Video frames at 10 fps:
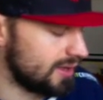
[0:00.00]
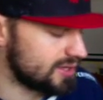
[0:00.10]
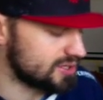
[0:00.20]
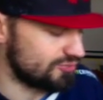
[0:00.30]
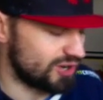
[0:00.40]

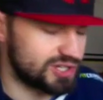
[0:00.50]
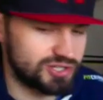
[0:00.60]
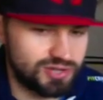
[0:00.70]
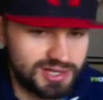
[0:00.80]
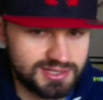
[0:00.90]
So rush
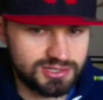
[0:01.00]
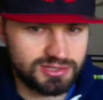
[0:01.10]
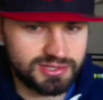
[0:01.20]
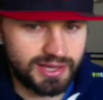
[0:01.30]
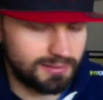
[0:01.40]
your
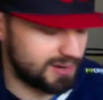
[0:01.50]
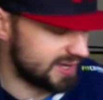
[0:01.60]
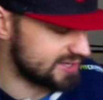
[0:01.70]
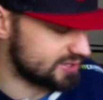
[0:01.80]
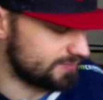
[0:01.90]
transitions, getting the
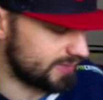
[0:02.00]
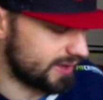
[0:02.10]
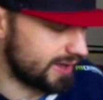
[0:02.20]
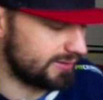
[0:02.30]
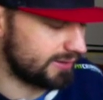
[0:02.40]
plates on,
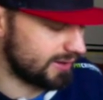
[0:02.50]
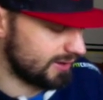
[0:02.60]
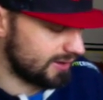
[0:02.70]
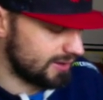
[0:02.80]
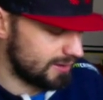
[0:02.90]
and
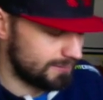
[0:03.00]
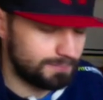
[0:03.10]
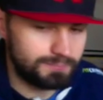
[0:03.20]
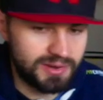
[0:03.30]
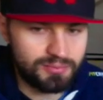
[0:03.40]

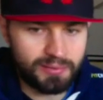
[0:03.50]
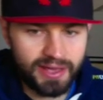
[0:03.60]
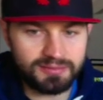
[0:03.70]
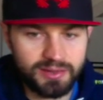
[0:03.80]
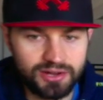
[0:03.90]
be
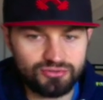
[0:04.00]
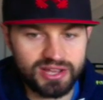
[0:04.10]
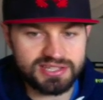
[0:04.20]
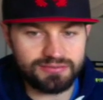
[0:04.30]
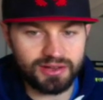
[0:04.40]
prepared to be
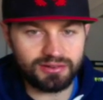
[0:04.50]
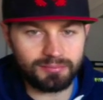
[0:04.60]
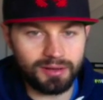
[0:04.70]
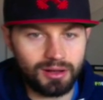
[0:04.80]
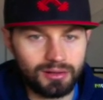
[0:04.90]
aggressive under the
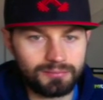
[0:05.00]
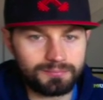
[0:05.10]
bar.